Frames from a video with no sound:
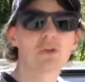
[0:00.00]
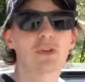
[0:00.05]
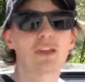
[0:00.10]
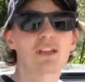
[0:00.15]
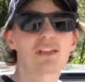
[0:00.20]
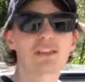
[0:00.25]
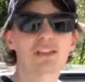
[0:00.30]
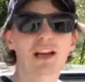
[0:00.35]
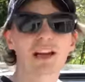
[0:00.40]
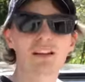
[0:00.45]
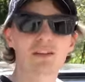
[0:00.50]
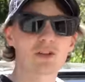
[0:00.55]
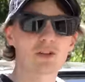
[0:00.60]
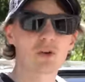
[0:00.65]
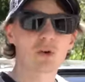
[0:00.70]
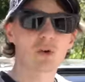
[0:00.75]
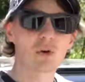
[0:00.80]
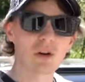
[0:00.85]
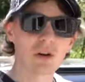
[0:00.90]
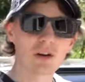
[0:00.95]
the inside of the
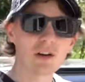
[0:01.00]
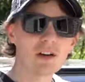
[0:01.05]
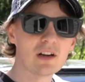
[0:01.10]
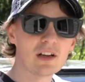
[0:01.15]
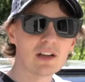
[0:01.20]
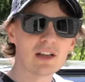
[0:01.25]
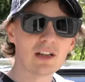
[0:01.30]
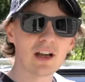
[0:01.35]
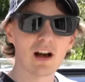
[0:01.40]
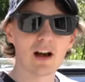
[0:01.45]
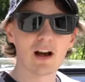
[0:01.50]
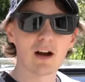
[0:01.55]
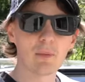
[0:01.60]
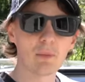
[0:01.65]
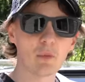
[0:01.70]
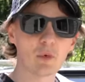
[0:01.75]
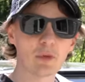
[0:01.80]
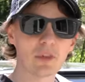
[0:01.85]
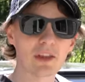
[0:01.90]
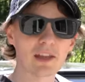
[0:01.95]
door
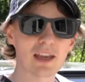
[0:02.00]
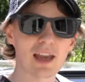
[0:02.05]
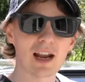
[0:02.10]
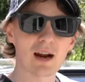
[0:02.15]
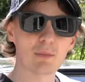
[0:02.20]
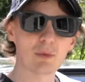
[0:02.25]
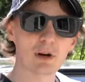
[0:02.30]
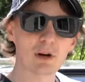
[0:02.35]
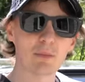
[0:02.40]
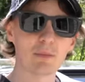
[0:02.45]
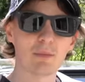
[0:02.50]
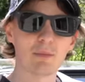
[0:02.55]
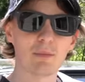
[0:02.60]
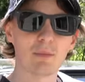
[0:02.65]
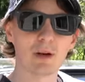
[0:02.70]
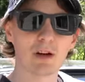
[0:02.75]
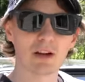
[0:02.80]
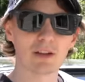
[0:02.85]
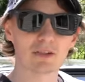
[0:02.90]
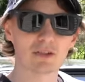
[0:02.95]
um, with the camera,
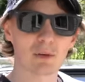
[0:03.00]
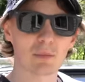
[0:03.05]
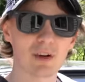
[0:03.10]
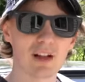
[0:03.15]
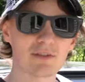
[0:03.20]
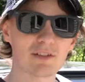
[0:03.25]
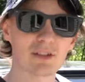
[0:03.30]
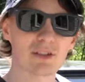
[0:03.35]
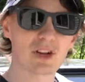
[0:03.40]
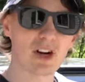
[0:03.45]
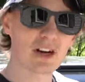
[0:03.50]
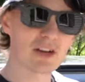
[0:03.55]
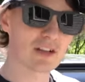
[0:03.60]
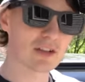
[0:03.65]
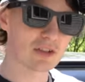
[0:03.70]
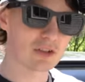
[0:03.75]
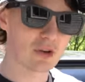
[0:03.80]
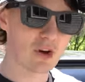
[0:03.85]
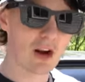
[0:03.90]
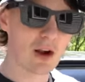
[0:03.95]
uh, so I'm gonna have to try and
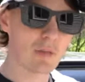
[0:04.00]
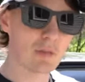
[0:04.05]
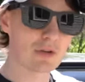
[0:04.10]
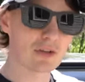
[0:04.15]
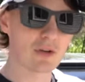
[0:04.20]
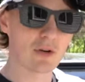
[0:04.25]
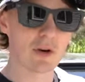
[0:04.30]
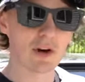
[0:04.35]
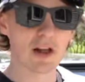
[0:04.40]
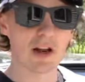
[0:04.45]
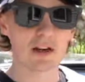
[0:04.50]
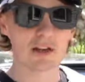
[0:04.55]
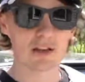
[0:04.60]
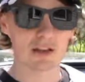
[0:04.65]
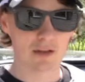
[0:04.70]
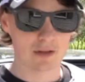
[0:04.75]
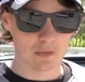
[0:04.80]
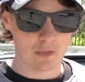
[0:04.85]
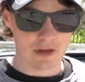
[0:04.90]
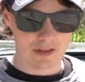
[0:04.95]
describe what's going on in
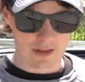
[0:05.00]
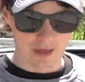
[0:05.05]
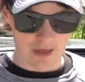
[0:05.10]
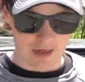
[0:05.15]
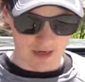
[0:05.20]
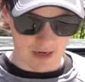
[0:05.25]
there the best I